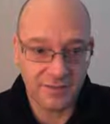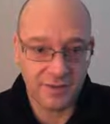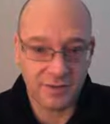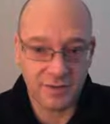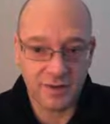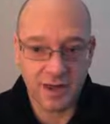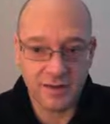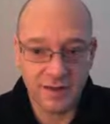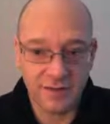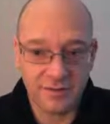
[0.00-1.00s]
viable
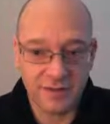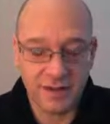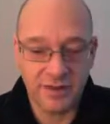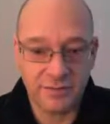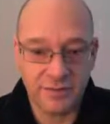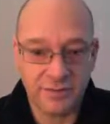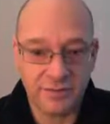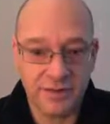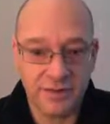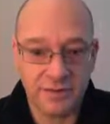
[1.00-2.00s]
candidate for a dividend
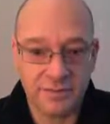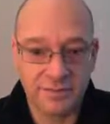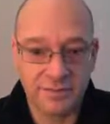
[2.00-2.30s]
portfolio.